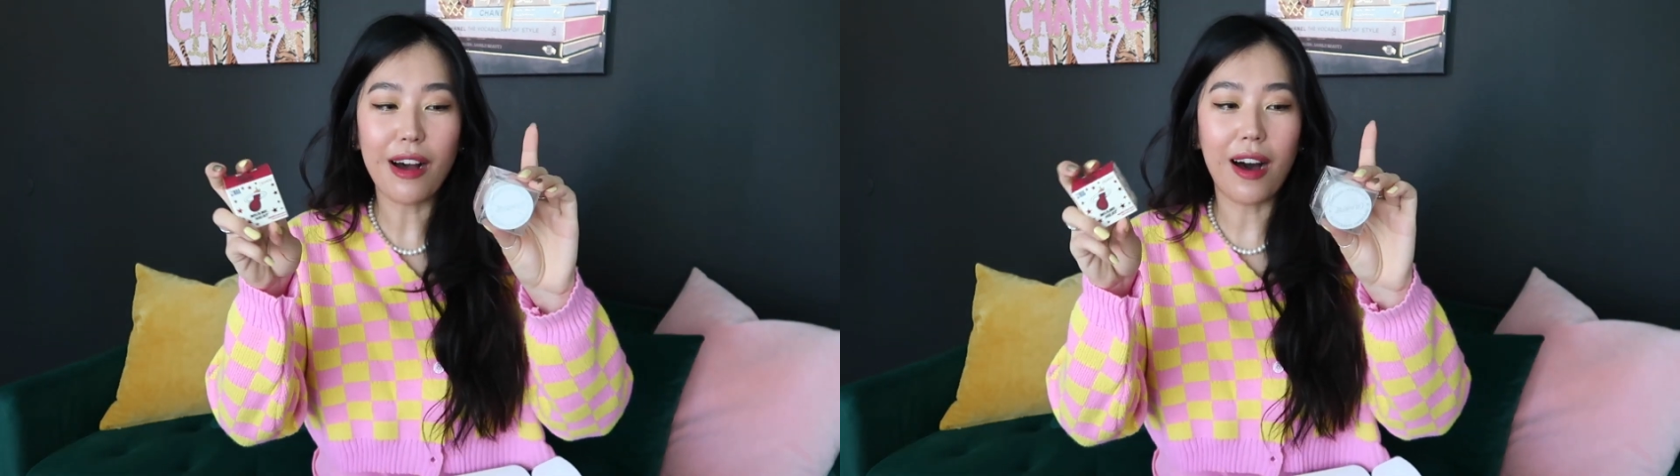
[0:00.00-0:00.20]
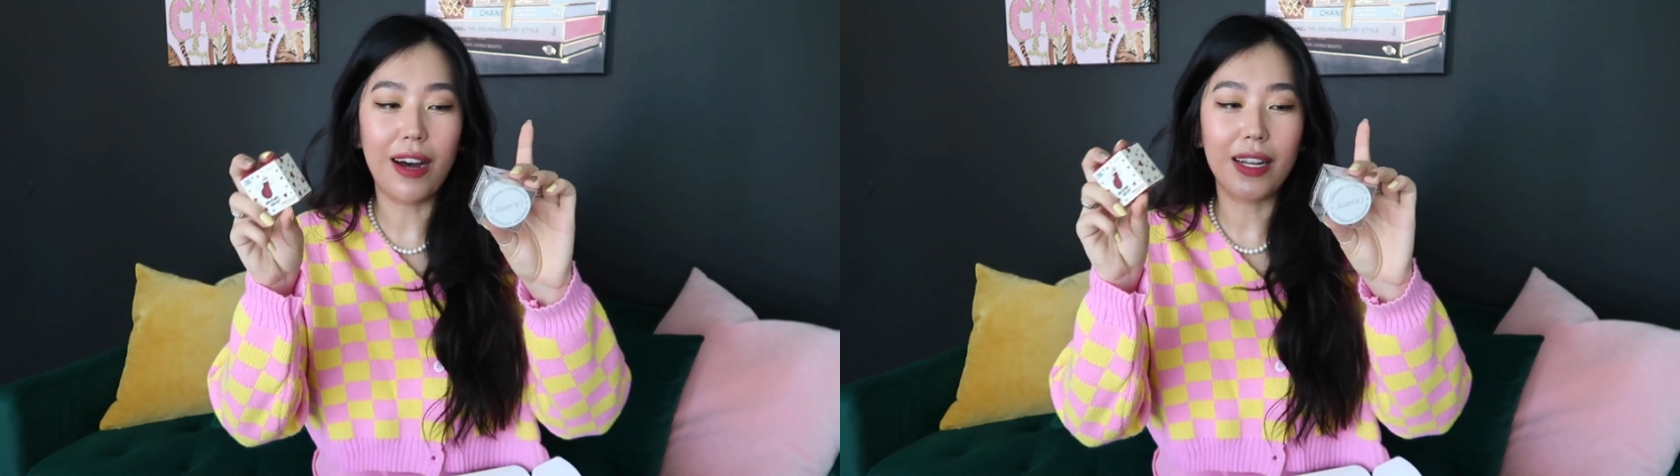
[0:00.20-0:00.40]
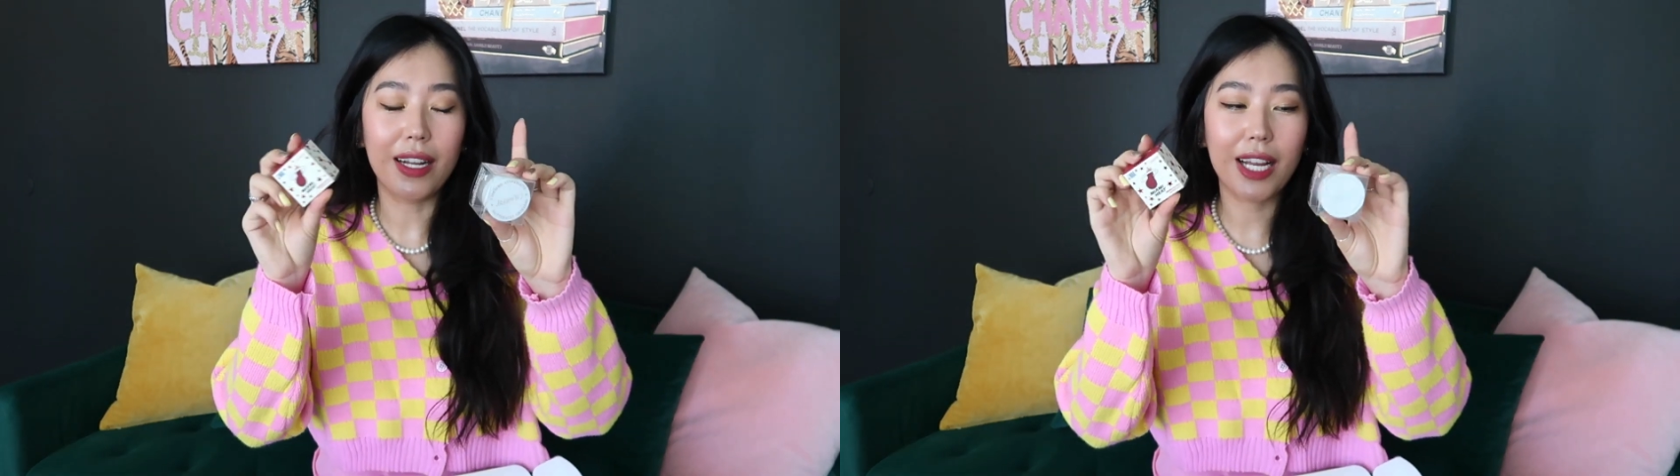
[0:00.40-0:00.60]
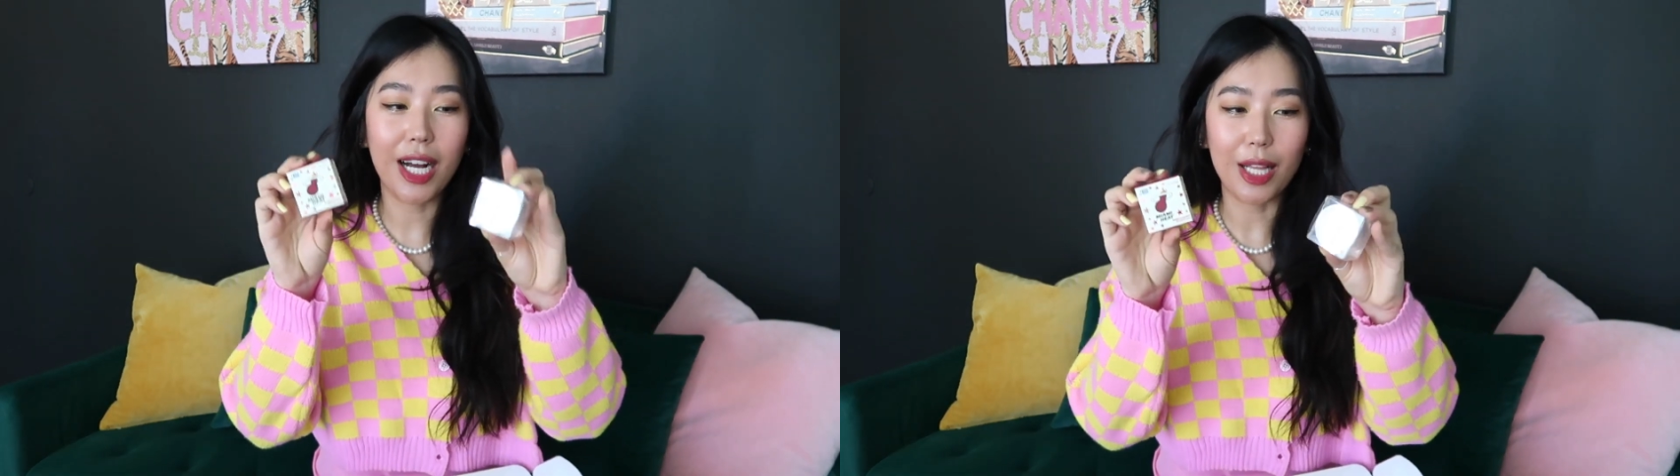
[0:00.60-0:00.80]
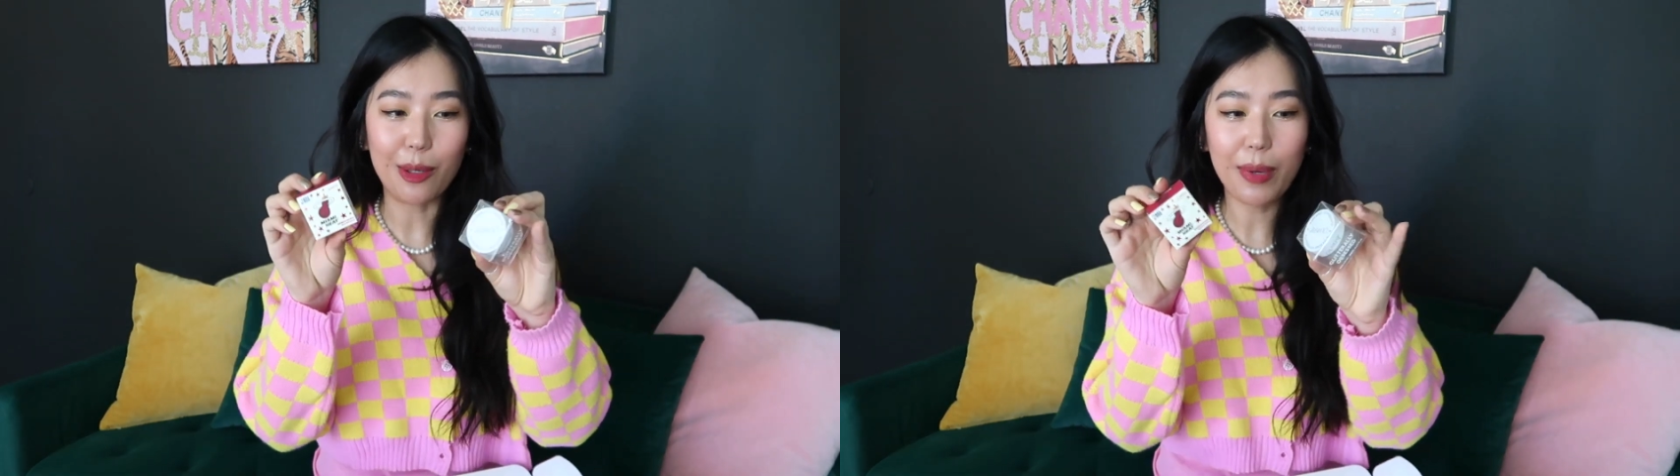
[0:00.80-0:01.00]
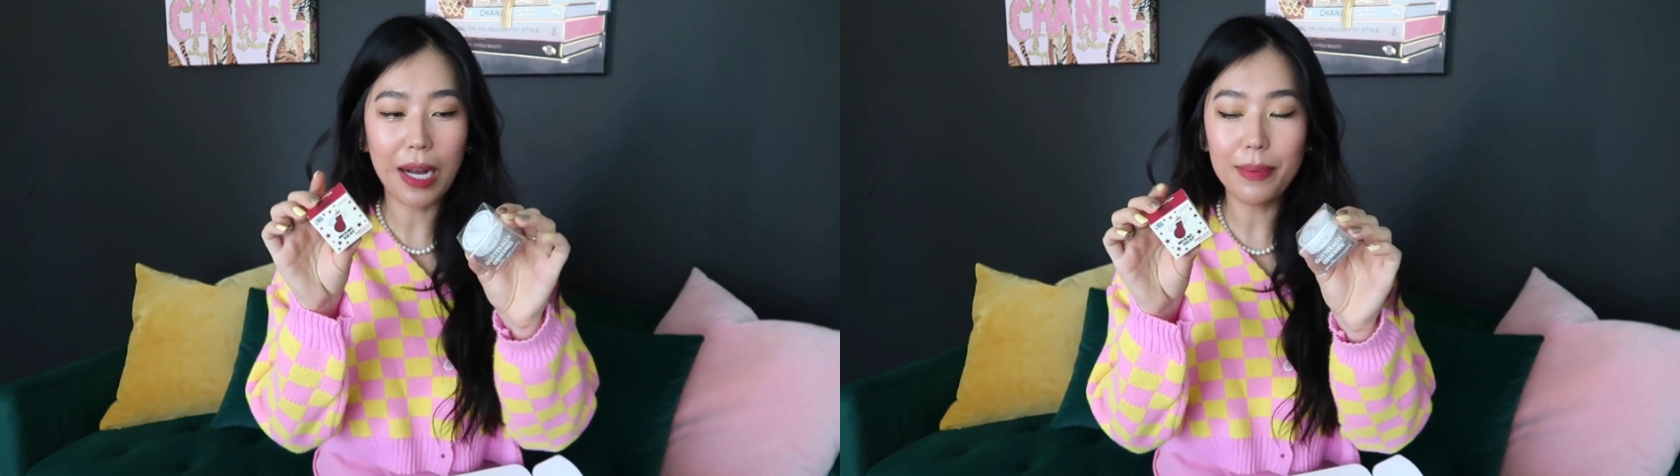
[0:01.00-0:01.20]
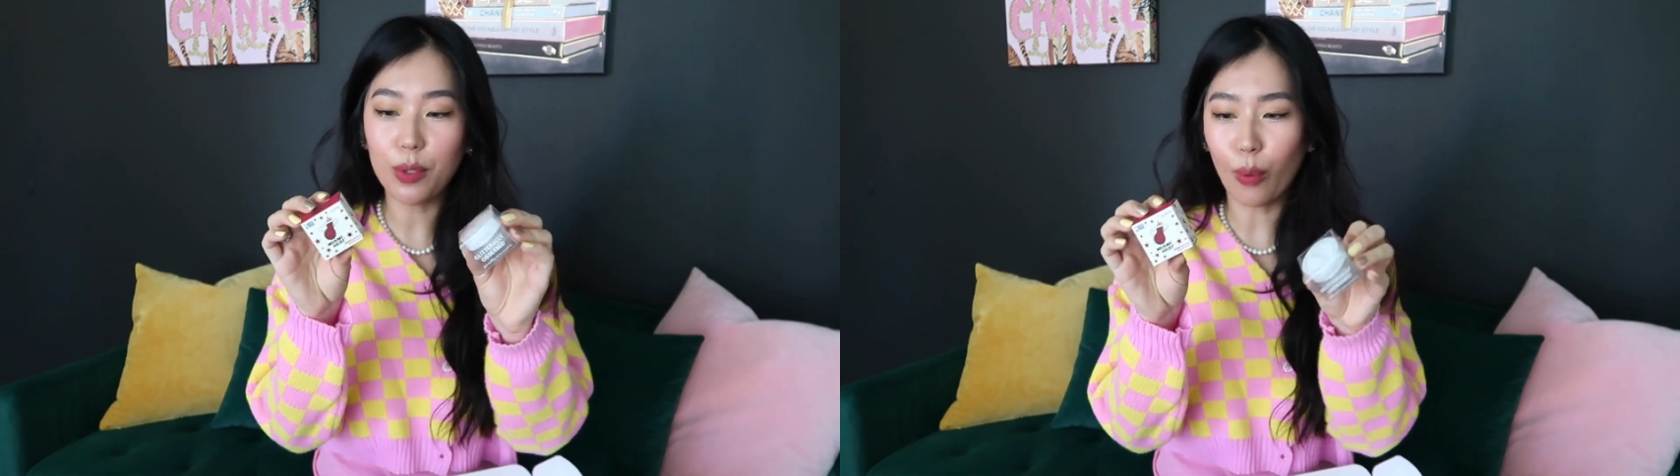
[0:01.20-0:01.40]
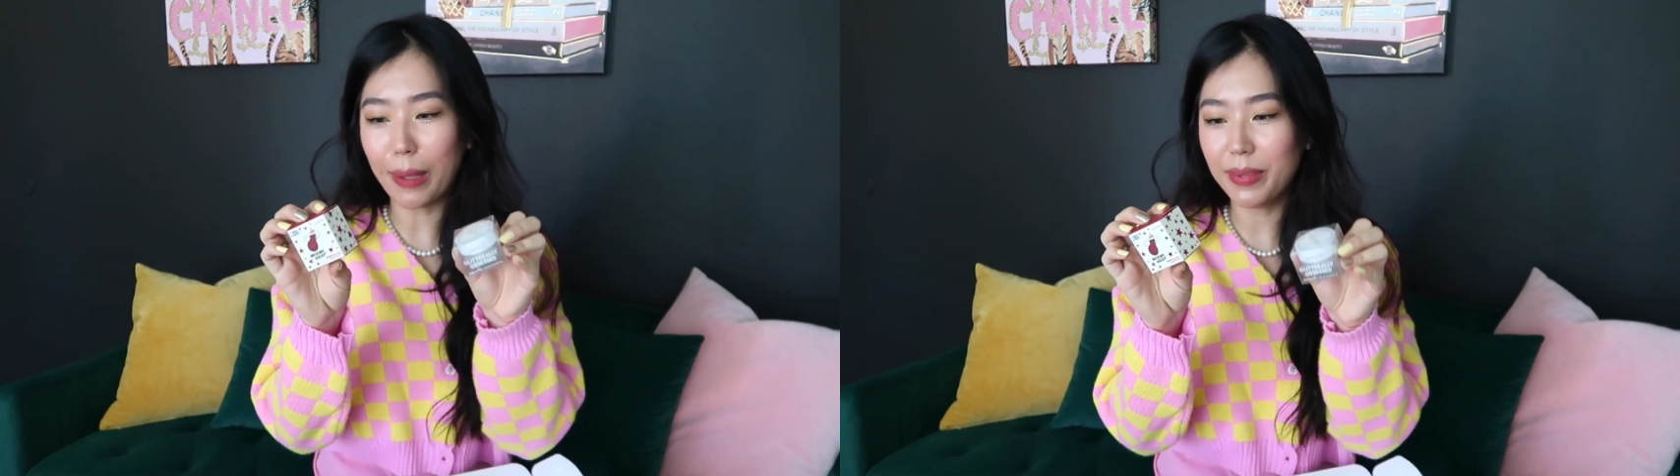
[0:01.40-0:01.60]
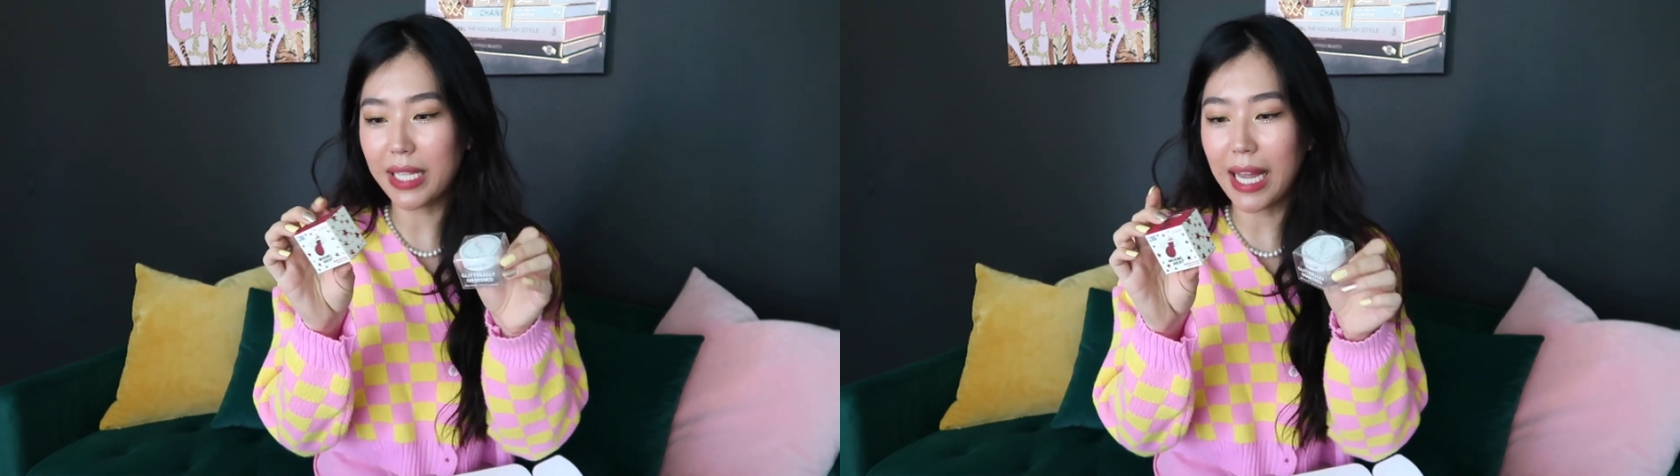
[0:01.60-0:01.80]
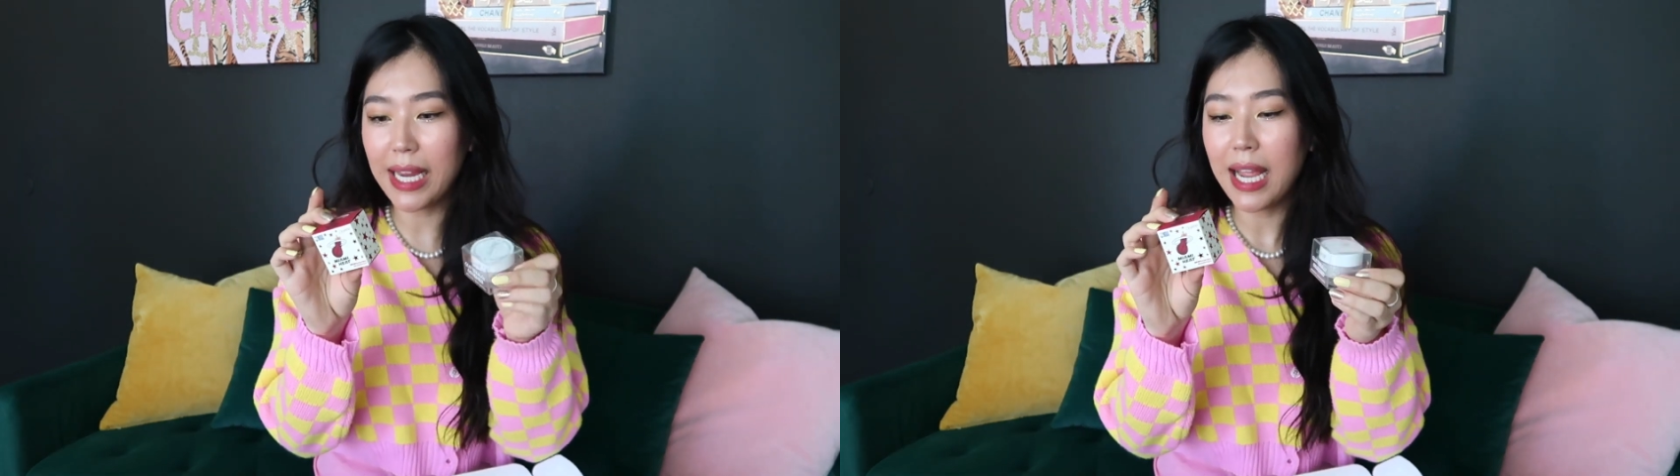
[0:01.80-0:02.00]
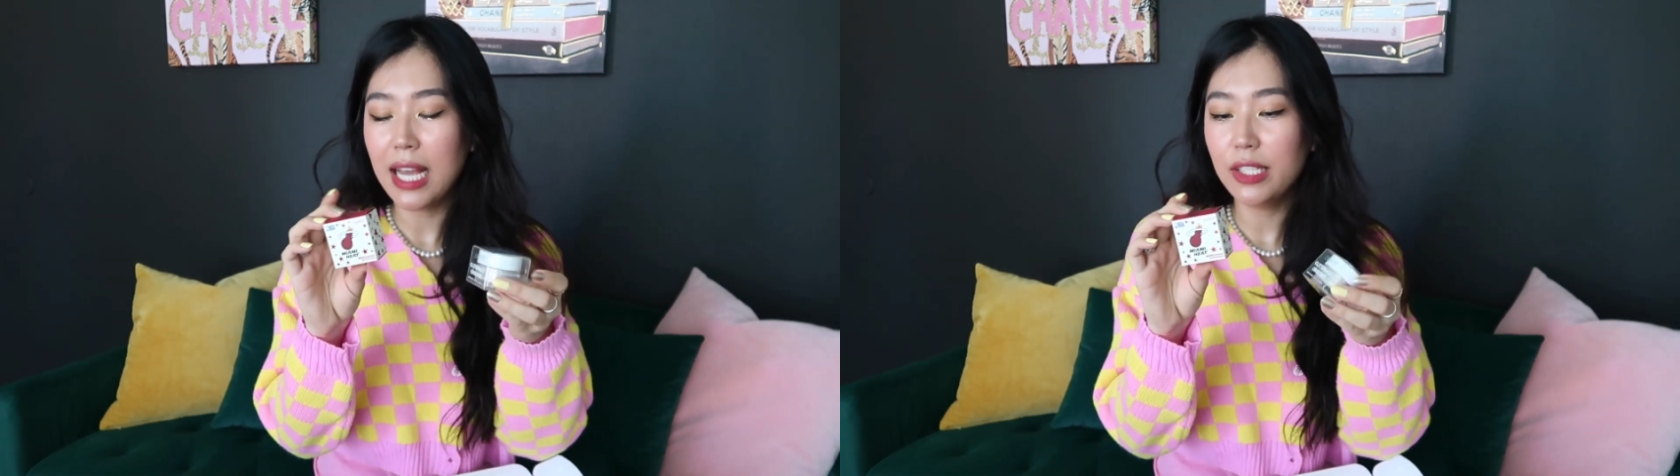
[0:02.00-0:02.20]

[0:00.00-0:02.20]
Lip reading: on Colourpop's website.